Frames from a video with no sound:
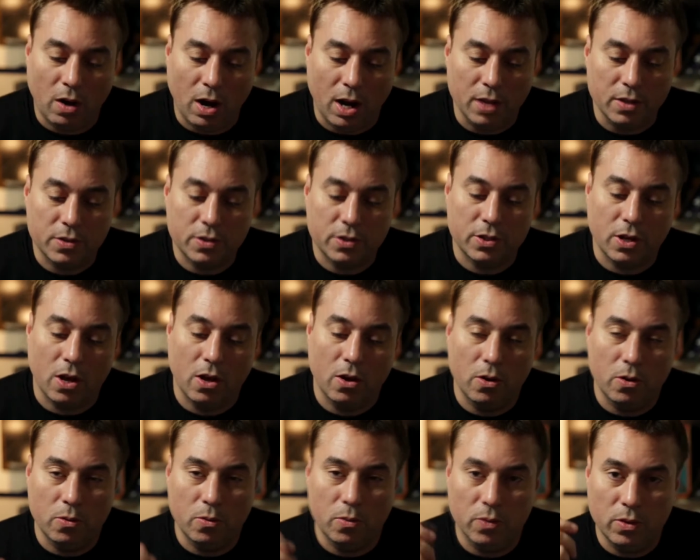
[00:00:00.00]
All right,
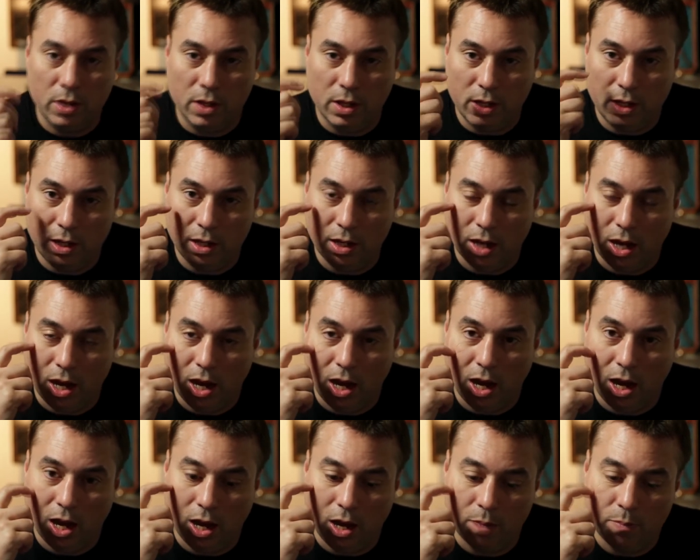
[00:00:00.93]
so the
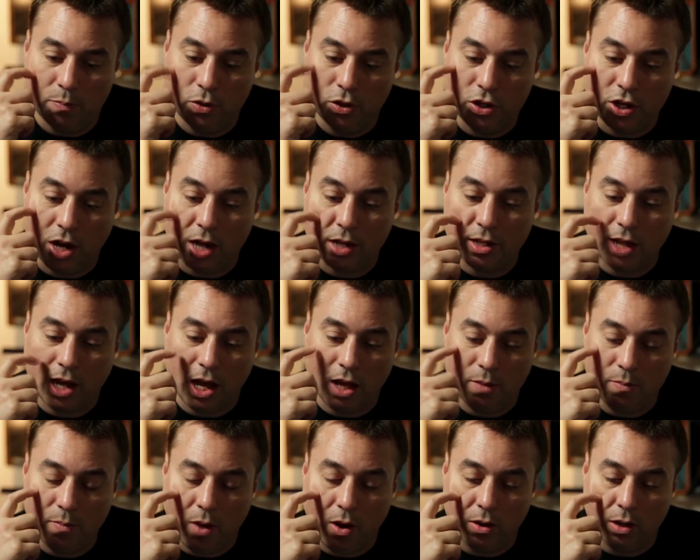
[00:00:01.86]

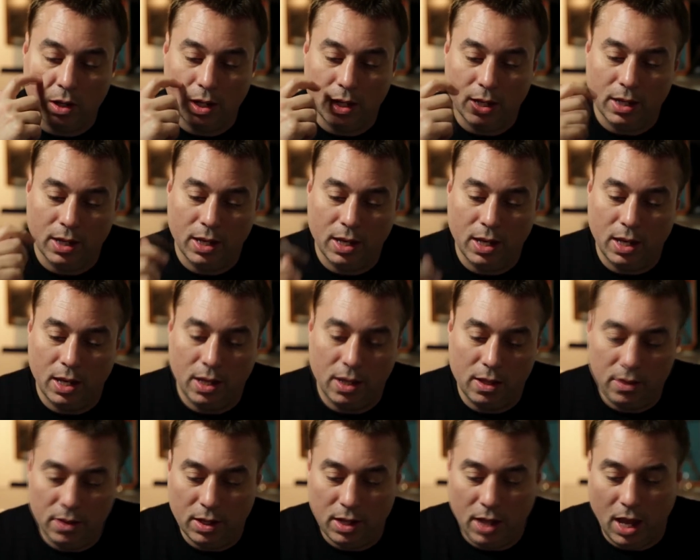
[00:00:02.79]
projectile modeling
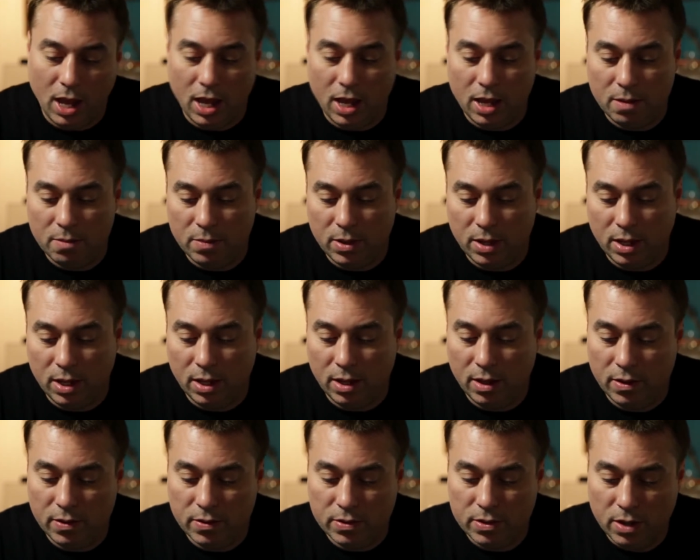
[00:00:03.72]
in the game
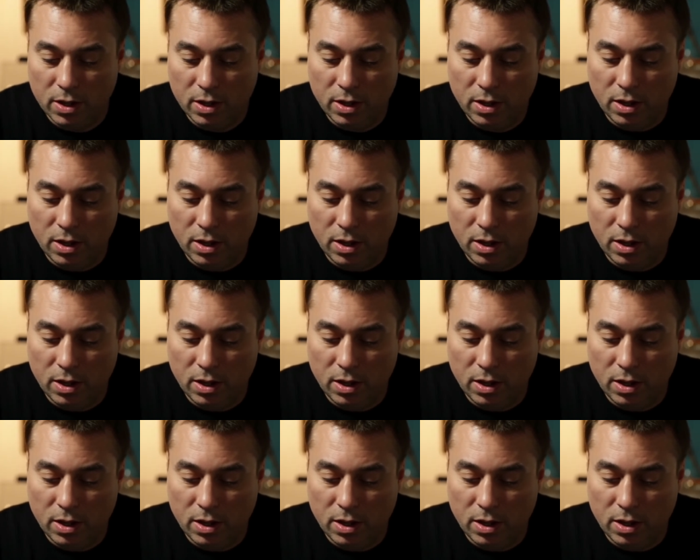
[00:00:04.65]
is